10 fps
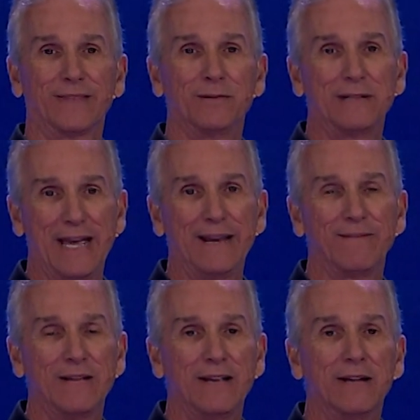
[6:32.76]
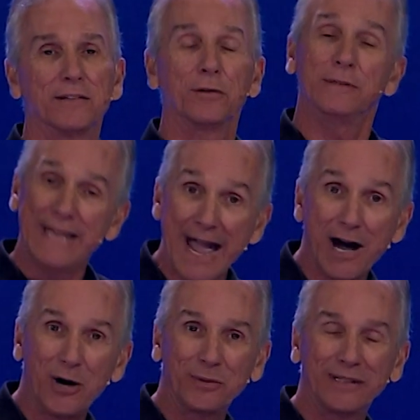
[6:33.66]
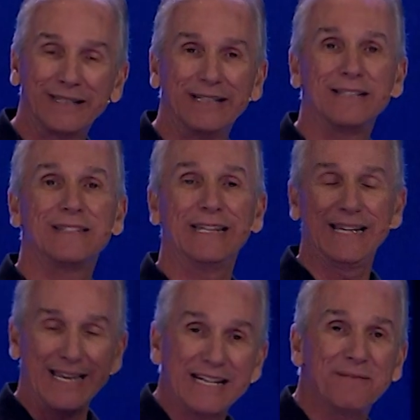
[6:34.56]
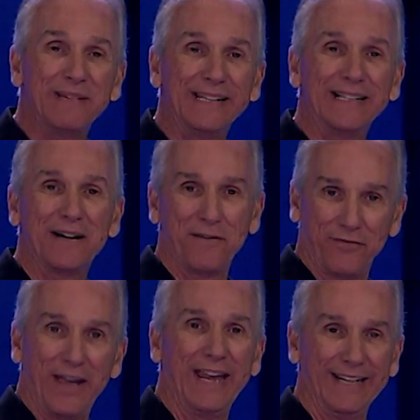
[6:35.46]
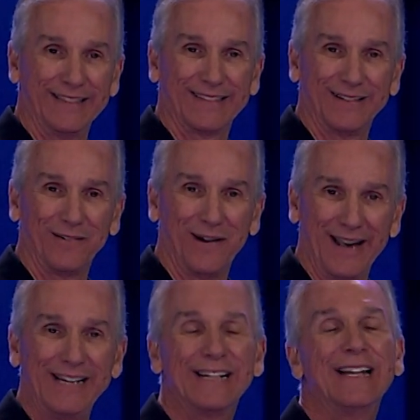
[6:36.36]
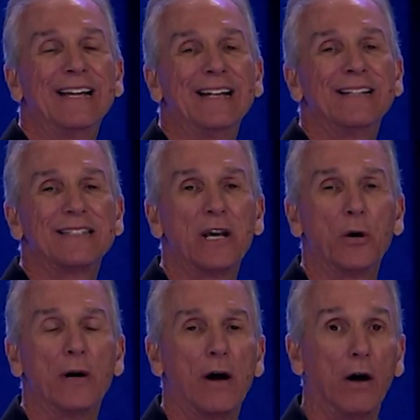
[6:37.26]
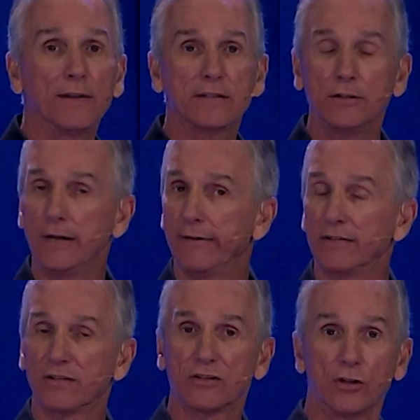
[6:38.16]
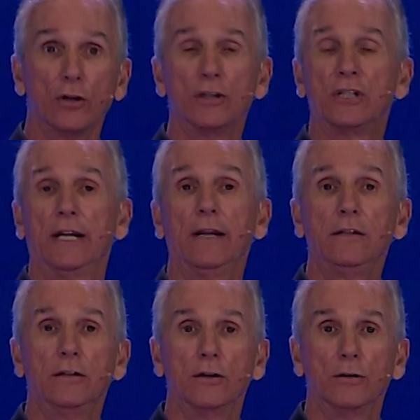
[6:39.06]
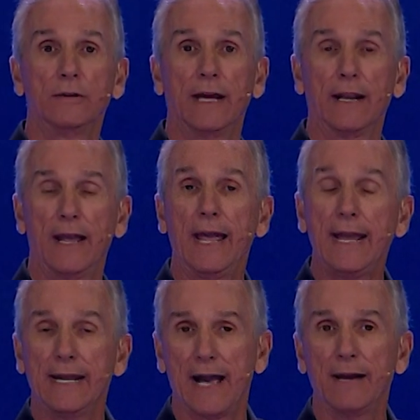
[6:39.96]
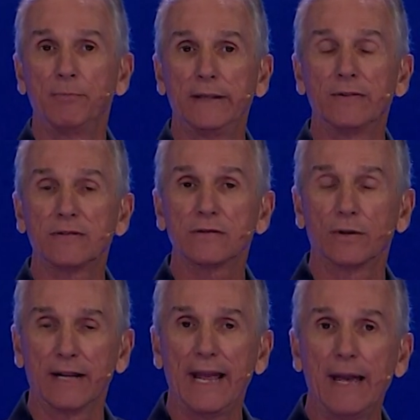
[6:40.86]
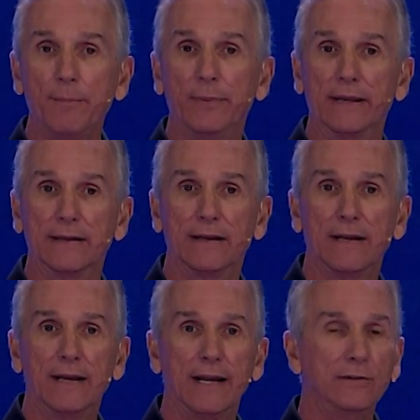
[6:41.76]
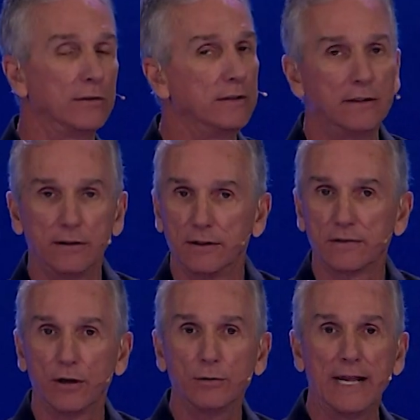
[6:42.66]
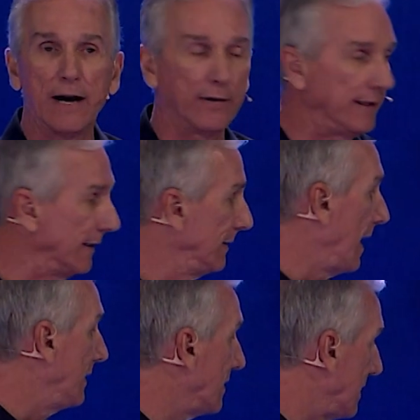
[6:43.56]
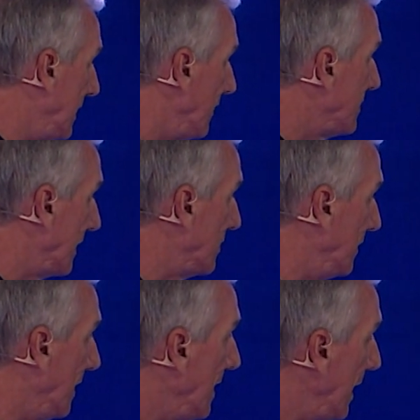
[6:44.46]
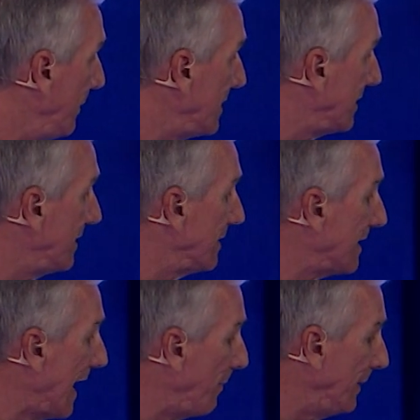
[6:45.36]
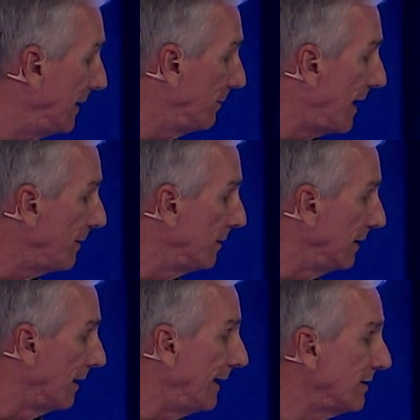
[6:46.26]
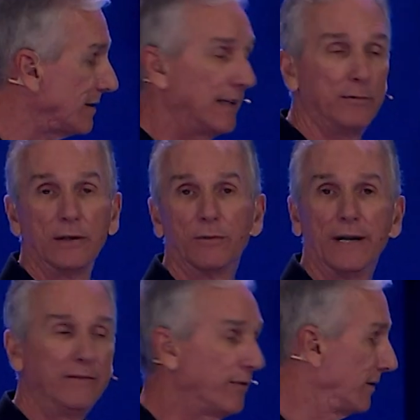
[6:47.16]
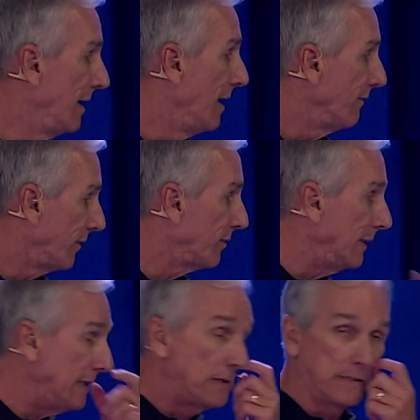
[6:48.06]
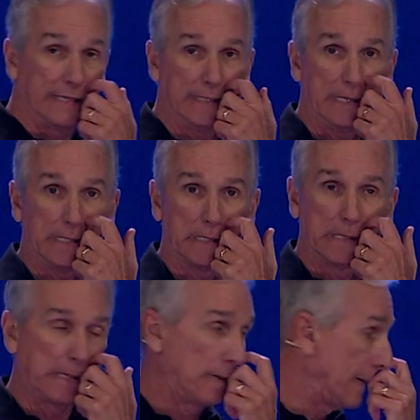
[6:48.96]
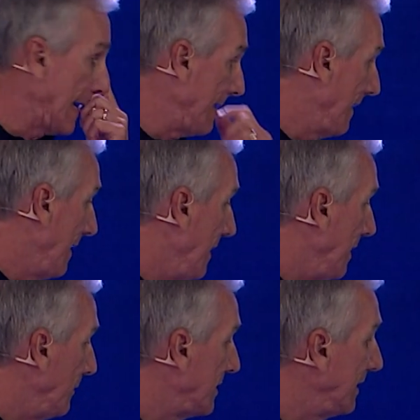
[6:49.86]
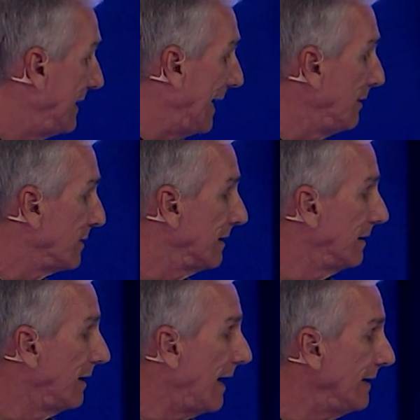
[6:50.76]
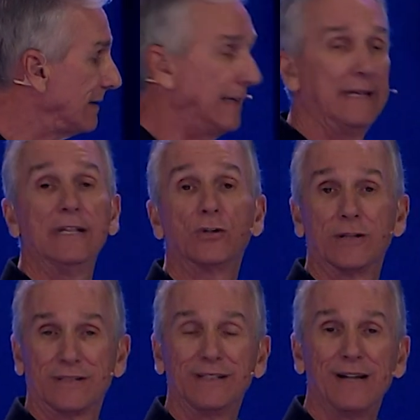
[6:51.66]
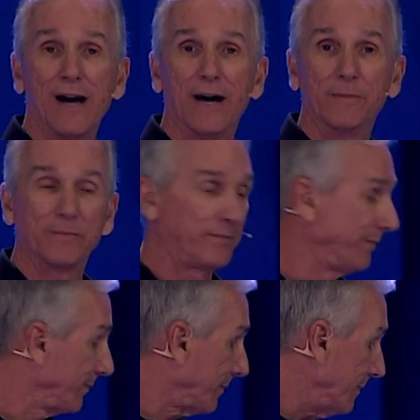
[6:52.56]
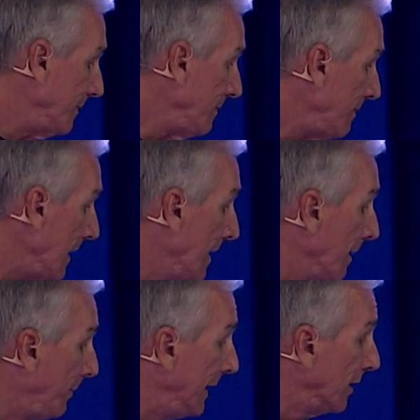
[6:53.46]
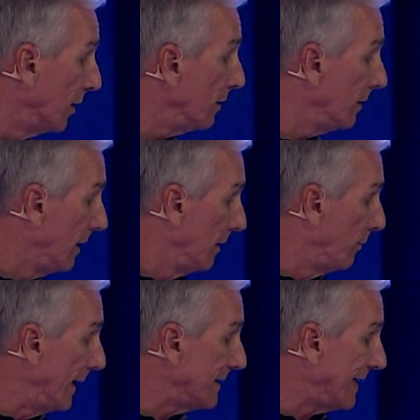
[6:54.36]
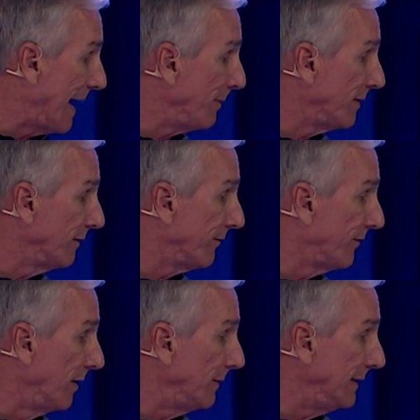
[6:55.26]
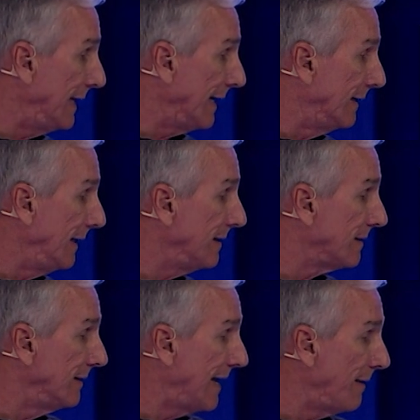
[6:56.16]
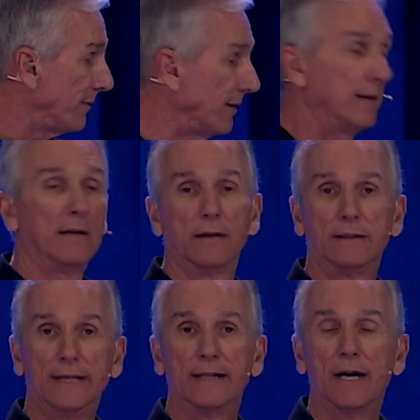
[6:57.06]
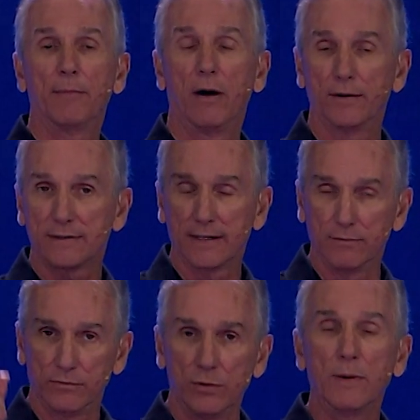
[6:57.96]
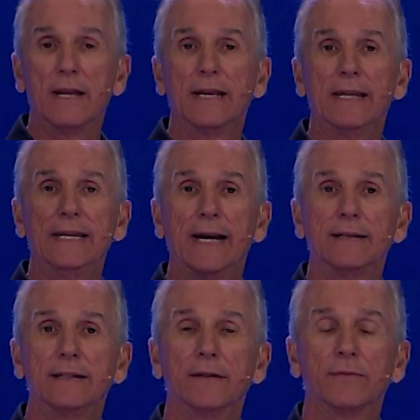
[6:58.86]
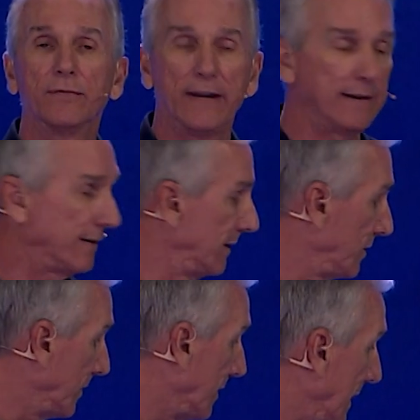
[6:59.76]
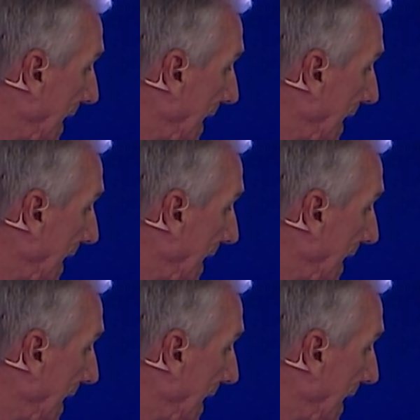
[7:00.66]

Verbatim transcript: okay so doubt is the enemy of faith all right so all of a sudden, you have this surge in you that, hey, I believe this is going to happen. And you're, you know, there's no doubting. And God just gives that to you. And we see this happen in the Bible. Elijah said it wouldn't rain for, for three years, and it didn't. Okay? We see Daniel was in the lion's den, and he trusted God. Peter raised Tabitha from the dead. He said, Tabitha, get up. All of a sudden, whew, he had to give the faith that this was going to